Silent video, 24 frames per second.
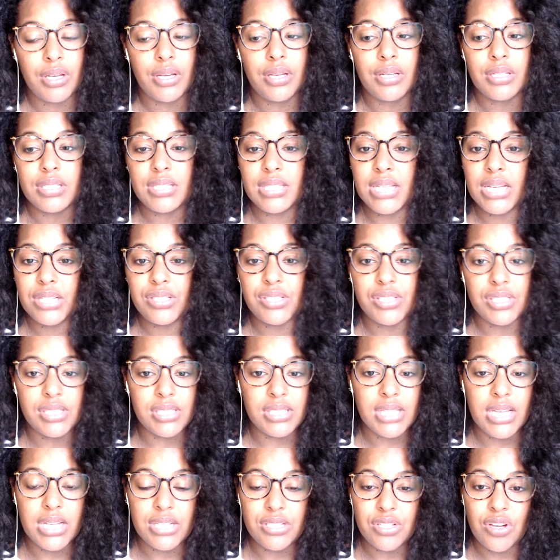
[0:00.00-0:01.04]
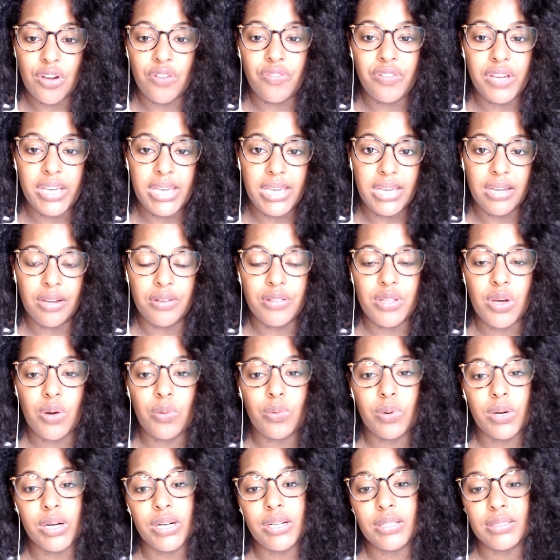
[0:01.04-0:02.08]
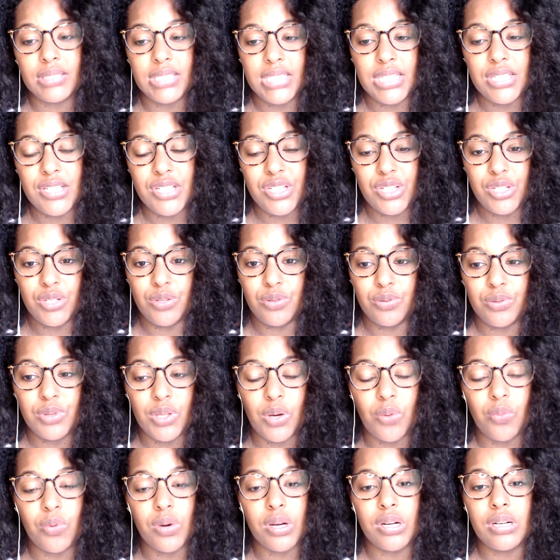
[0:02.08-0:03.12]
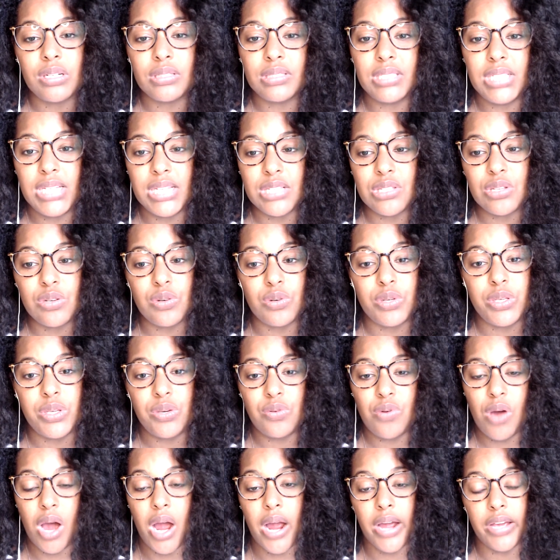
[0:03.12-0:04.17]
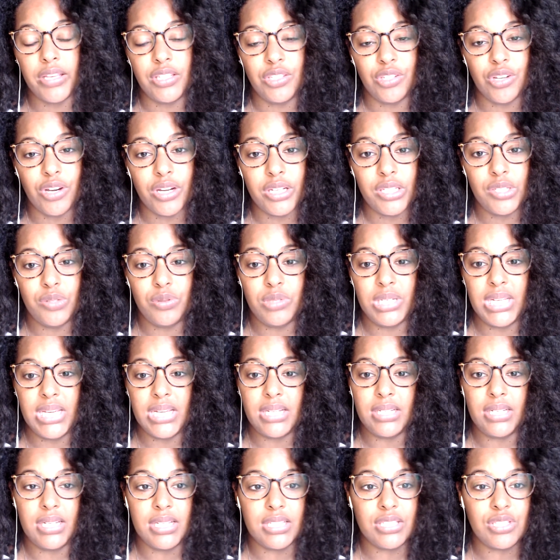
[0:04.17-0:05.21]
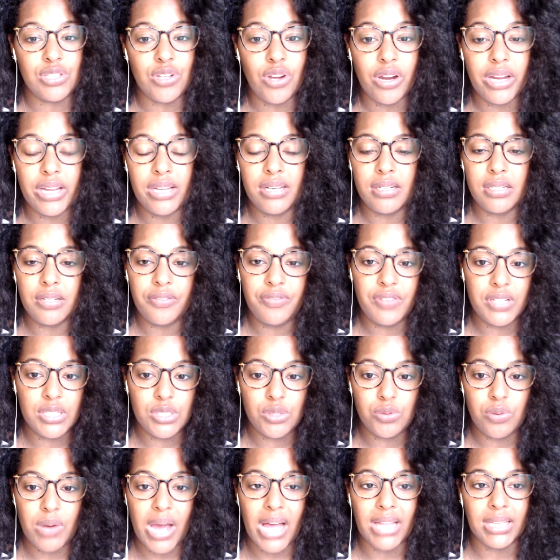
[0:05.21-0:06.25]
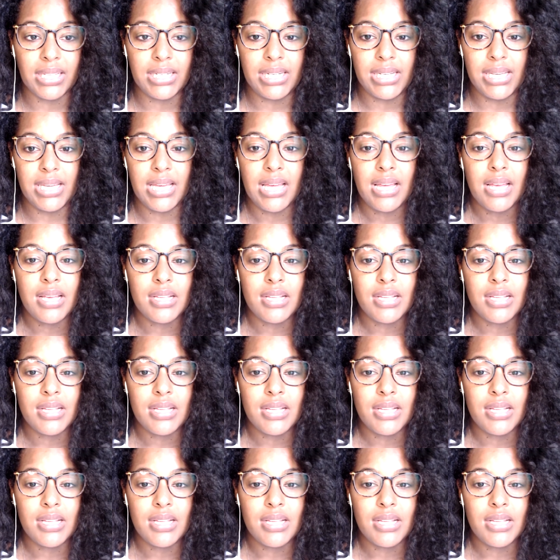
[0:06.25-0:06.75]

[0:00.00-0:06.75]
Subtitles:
Such and such over here. The world needs you. The world needs who you are, your uniqueness, your individuality.